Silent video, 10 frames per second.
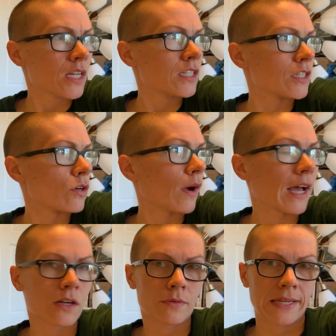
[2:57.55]
So
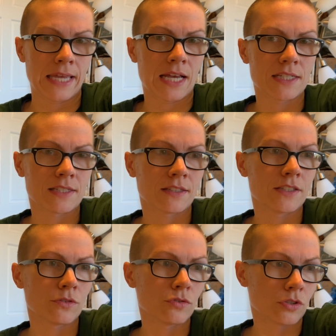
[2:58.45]
how do I cast
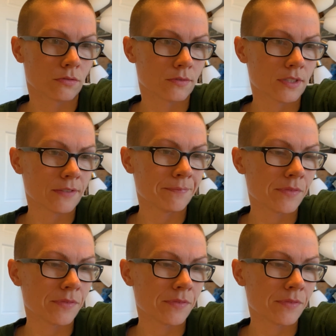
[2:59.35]
Leisel Jones?